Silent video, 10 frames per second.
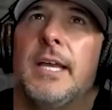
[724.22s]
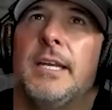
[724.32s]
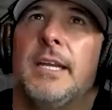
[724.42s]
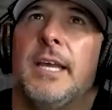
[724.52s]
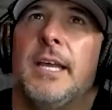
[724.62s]

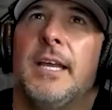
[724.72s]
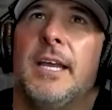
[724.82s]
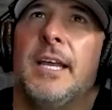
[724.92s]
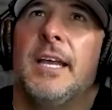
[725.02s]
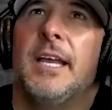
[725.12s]
so
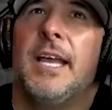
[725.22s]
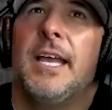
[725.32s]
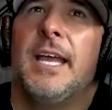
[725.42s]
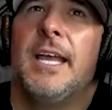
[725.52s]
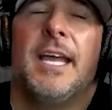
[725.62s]

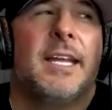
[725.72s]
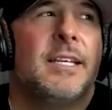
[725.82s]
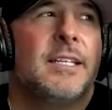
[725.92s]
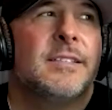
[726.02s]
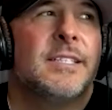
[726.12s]
and,
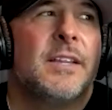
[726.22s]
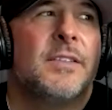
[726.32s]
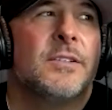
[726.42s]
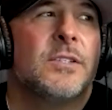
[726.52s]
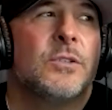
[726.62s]
it's not,
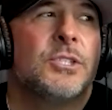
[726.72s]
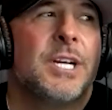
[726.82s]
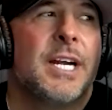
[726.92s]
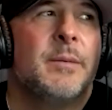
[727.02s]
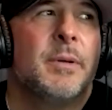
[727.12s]
there's no
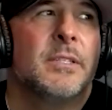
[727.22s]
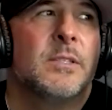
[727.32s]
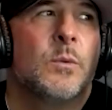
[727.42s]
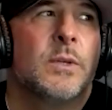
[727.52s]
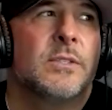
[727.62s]
shiny bells
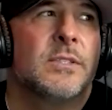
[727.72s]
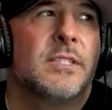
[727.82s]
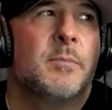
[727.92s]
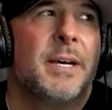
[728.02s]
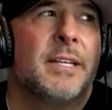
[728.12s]
and whistles.
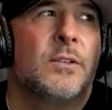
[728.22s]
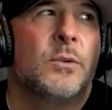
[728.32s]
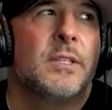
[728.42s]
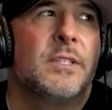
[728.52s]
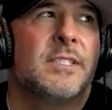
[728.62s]
It's about
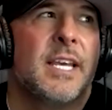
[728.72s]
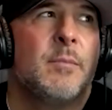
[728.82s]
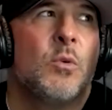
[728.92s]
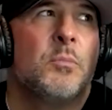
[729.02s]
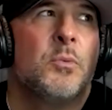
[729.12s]
doing the
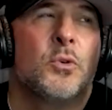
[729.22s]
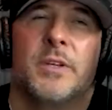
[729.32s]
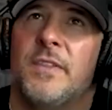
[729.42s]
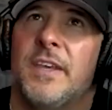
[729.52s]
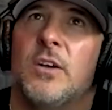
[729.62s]
same old
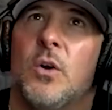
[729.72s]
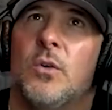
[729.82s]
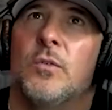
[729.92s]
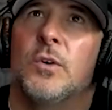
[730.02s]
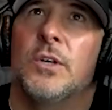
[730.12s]
boring thing
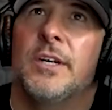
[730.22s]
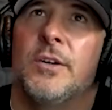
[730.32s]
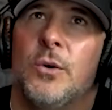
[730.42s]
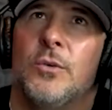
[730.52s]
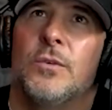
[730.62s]
over and
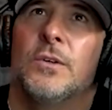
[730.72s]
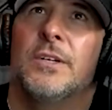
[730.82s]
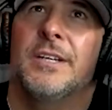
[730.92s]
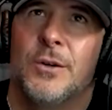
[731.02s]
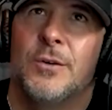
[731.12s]
over
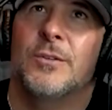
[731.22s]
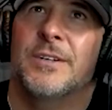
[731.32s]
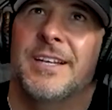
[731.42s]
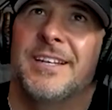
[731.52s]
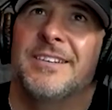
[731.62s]
and over
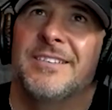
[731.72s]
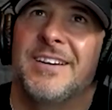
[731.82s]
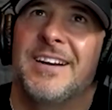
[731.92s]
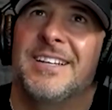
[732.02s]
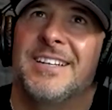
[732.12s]
again. Right. I